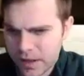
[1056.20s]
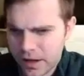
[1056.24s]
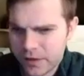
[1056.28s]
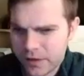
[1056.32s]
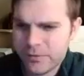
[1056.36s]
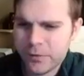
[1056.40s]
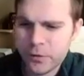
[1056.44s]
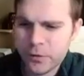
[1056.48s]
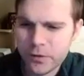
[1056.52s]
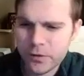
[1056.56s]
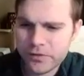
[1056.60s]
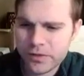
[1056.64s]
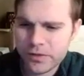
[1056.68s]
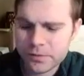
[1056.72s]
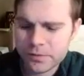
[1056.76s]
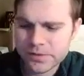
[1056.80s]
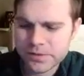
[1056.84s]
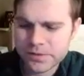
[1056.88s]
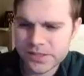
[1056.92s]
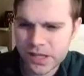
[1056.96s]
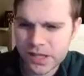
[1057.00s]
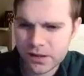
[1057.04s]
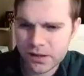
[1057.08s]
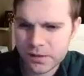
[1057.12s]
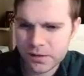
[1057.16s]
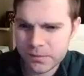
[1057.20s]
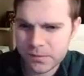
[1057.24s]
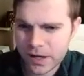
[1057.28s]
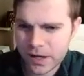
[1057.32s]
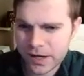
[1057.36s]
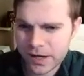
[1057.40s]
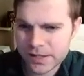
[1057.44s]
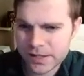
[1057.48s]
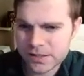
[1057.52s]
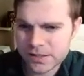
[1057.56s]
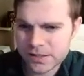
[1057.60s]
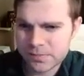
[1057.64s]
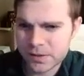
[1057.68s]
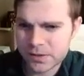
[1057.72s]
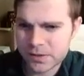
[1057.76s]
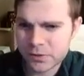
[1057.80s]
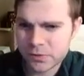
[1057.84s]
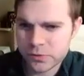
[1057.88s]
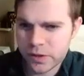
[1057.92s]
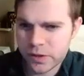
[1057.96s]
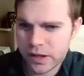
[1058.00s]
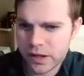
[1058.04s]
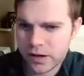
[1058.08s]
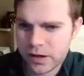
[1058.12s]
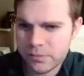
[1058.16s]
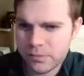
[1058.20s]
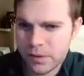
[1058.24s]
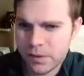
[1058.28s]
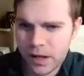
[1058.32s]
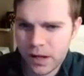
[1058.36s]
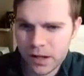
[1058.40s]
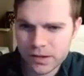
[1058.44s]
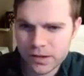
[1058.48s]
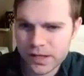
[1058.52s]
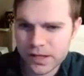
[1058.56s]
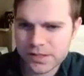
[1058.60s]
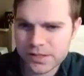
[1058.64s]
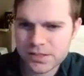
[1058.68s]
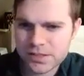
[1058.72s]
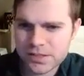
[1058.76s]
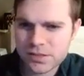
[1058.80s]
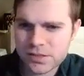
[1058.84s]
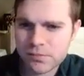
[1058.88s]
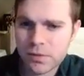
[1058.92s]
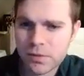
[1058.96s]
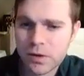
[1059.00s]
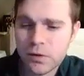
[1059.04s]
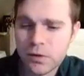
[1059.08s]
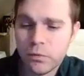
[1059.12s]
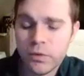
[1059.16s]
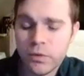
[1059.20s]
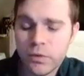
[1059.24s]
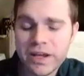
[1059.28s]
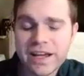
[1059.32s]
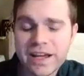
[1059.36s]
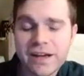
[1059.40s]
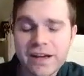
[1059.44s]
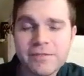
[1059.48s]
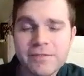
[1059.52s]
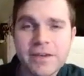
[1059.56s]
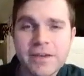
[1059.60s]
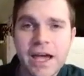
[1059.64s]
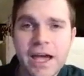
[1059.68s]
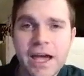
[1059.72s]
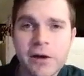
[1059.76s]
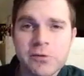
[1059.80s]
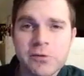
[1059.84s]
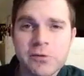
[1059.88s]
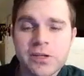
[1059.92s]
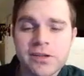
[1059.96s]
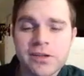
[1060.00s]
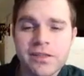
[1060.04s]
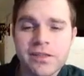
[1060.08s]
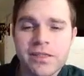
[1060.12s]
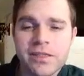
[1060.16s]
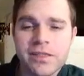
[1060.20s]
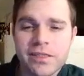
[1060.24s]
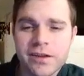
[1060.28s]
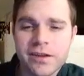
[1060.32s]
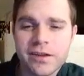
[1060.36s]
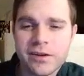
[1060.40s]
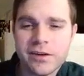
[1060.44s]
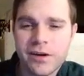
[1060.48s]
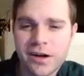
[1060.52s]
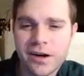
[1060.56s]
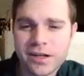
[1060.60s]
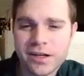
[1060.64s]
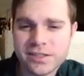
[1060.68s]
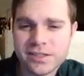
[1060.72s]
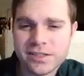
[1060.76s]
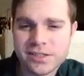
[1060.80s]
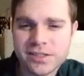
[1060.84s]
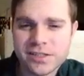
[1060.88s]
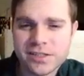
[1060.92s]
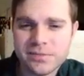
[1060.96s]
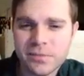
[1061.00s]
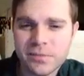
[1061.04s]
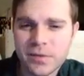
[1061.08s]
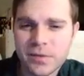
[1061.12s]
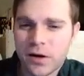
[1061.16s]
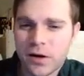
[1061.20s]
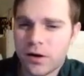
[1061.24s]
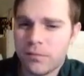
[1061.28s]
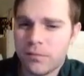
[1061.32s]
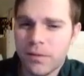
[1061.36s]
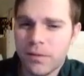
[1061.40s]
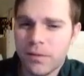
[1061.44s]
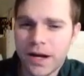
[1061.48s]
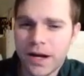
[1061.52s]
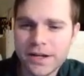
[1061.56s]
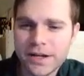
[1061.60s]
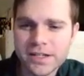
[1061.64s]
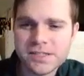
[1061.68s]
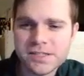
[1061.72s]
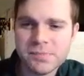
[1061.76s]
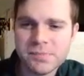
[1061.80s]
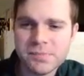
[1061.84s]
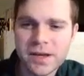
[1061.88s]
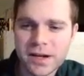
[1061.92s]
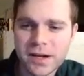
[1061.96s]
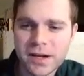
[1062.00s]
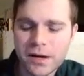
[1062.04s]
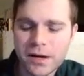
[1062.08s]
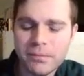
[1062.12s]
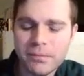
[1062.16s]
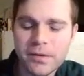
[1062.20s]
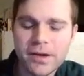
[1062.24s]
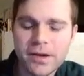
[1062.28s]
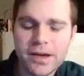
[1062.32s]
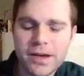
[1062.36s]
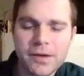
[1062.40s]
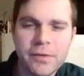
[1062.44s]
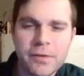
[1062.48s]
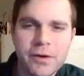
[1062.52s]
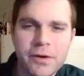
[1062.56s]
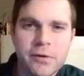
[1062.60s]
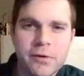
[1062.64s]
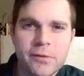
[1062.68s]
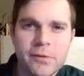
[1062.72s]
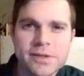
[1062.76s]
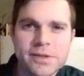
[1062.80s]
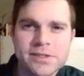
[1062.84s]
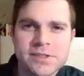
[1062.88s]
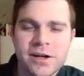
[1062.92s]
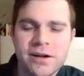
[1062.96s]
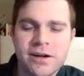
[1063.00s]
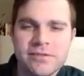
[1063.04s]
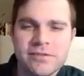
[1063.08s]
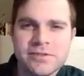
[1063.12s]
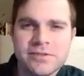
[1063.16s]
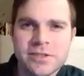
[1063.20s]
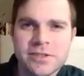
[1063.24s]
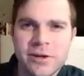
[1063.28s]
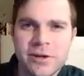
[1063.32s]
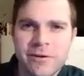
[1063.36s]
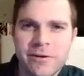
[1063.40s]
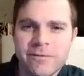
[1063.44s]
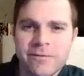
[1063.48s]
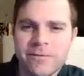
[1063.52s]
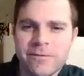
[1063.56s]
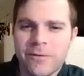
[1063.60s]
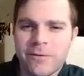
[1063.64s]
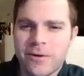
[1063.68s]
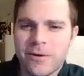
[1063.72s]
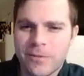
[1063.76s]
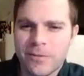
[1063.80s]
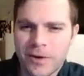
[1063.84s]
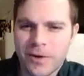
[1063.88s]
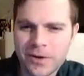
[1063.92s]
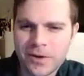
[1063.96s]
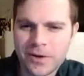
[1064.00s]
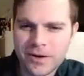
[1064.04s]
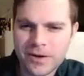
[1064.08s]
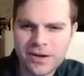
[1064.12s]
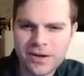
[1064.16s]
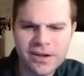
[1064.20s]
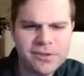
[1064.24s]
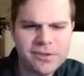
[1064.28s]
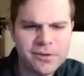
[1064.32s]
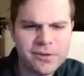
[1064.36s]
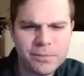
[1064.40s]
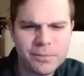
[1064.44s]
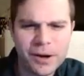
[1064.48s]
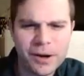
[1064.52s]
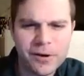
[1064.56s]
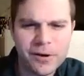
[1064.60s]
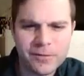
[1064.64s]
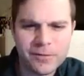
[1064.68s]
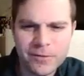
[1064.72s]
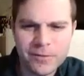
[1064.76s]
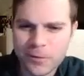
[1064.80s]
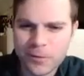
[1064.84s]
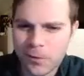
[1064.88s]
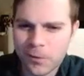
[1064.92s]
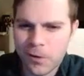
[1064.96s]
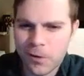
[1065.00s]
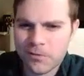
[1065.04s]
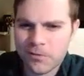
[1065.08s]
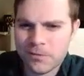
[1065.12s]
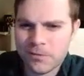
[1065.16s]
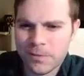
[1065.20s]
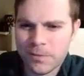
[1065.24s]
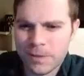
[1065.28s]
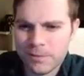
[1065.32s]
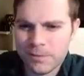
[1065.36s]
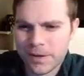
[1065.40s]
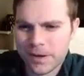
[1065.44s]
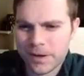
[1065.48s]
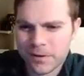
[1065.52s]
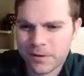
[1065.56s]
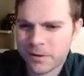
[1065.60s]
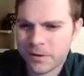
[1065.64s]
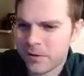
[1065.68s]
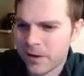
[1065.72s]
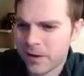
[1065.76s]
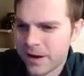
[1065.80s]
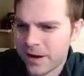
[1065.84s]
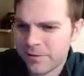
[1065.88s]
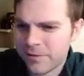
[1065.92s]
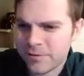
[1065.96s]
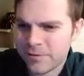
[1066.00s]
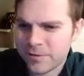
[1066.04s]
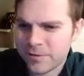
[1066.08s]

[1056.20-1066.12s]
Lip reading: A few of them solemnize, but do not appall us. We have counted the cost. Our mind is made up, and we are resolved to go forward. Another powerful quote from that paragraph.